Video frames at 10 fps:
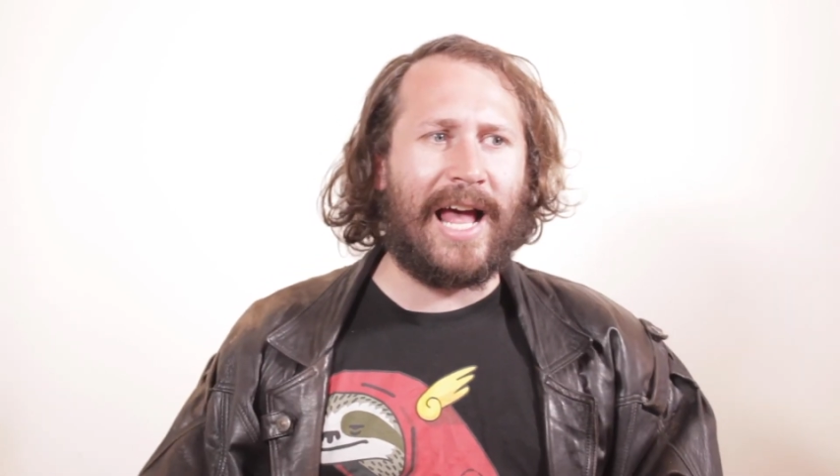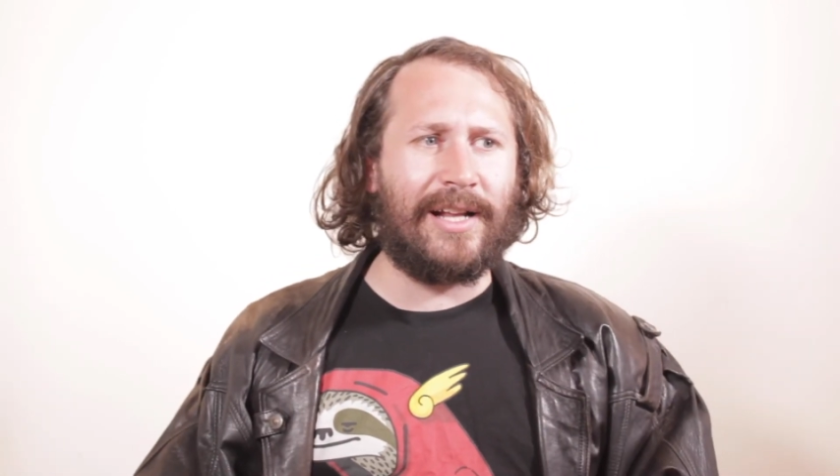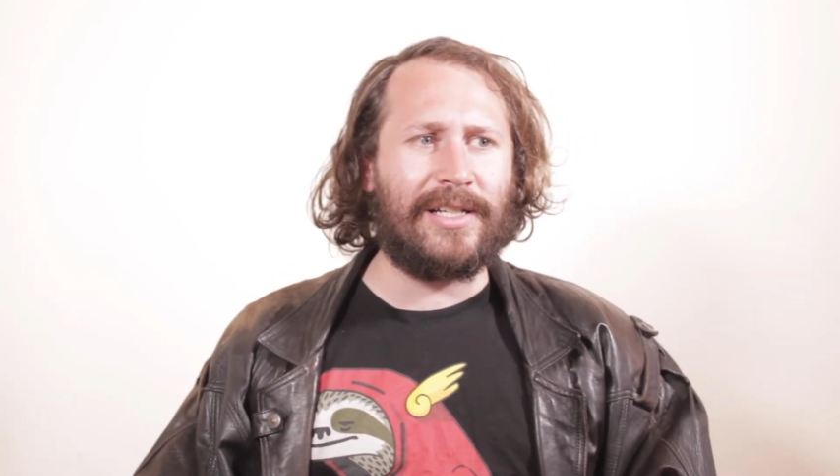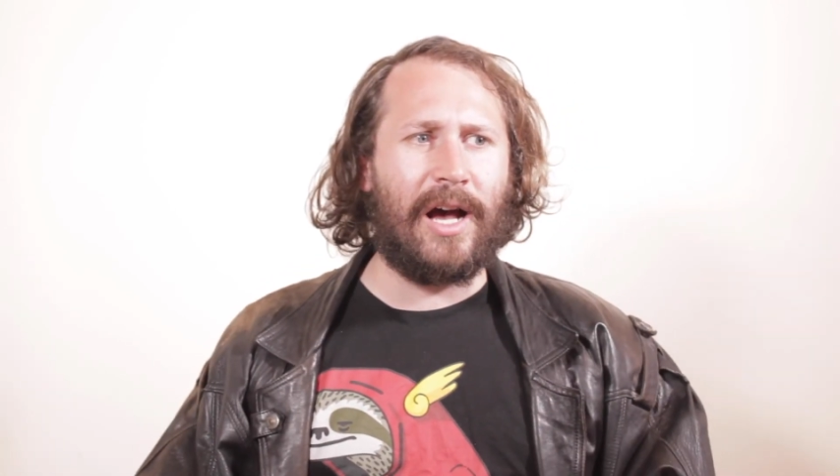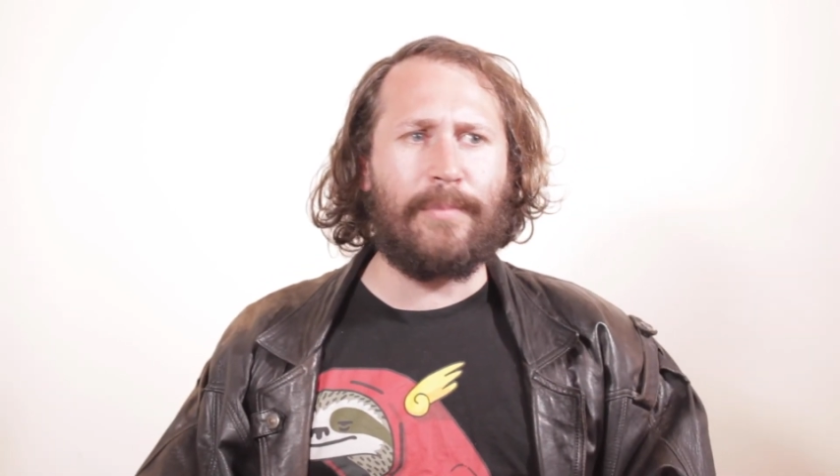
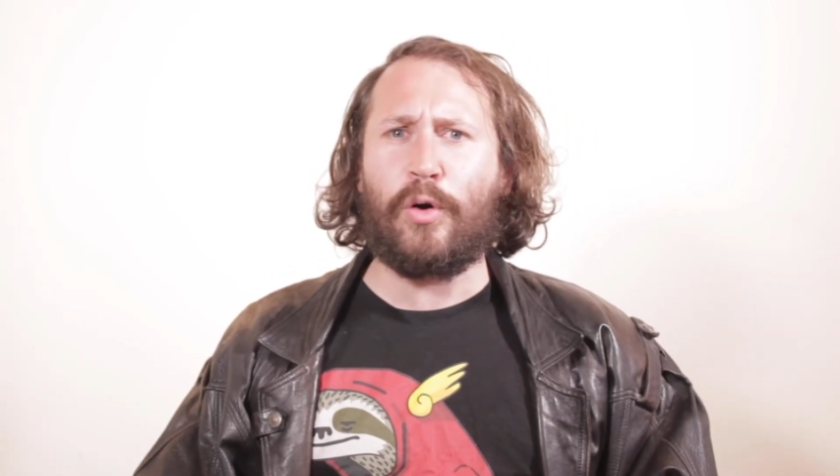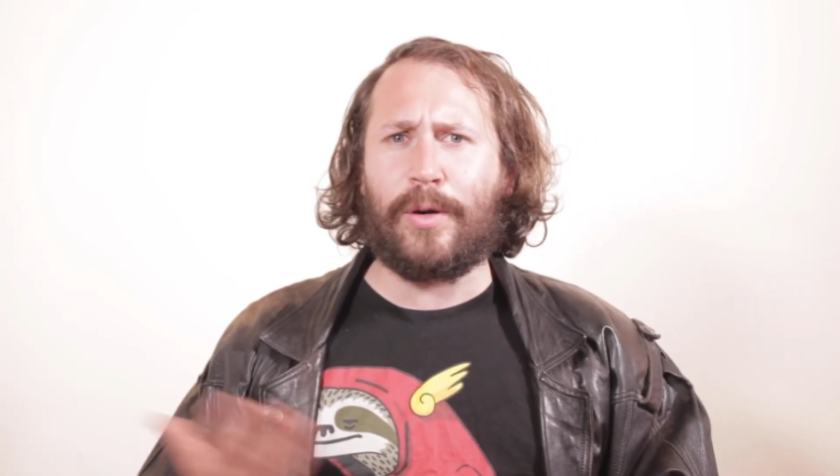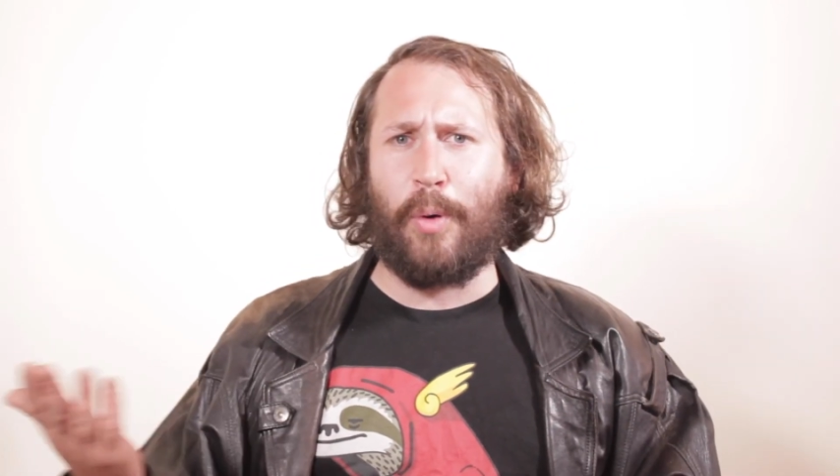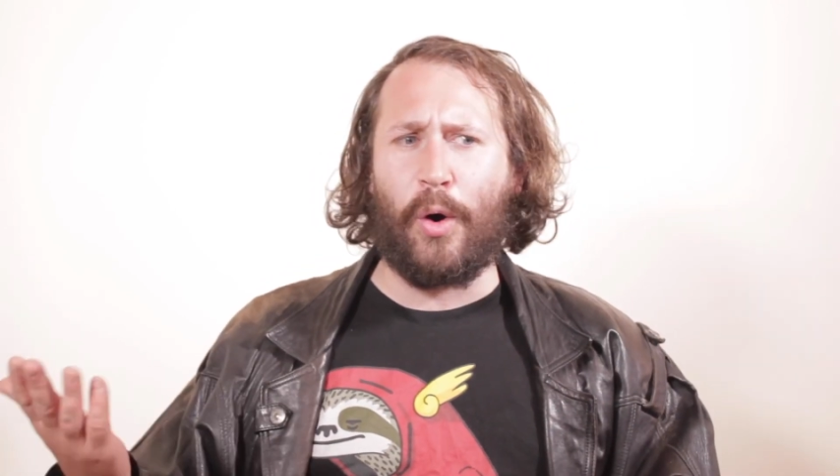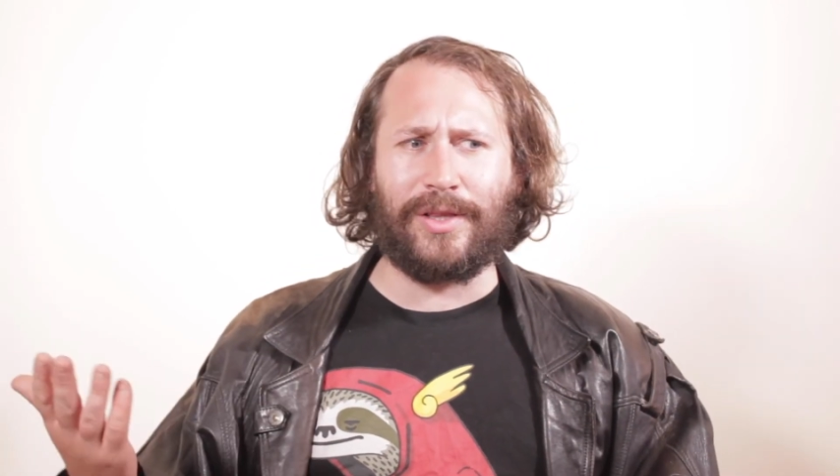And uh, more
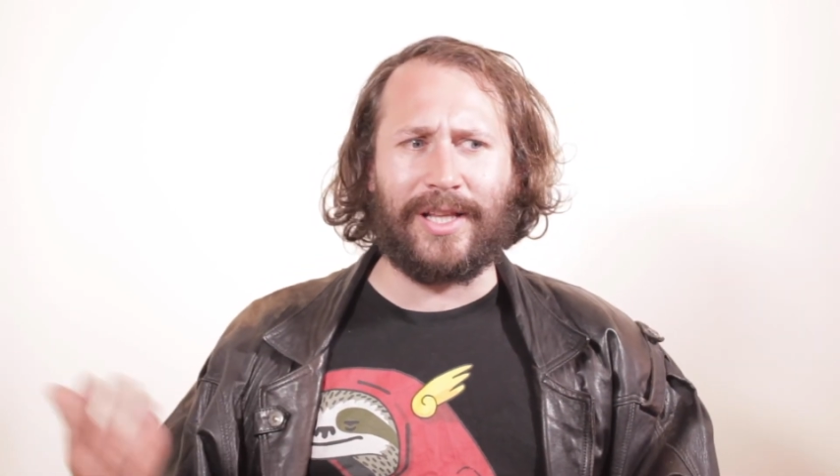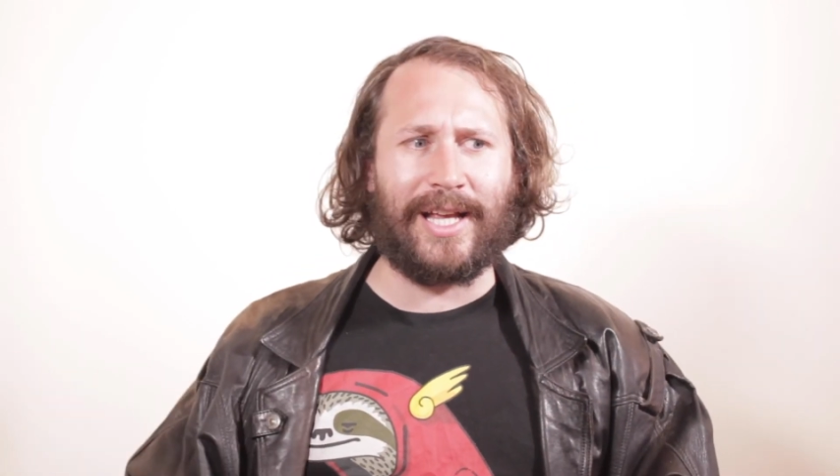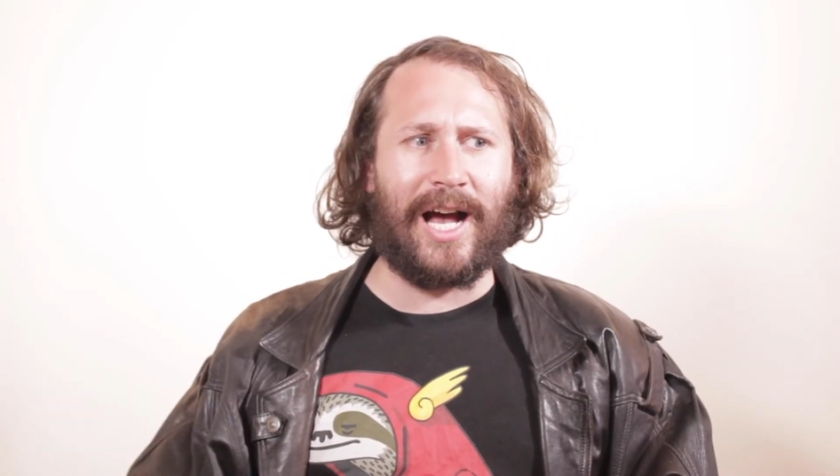importantly,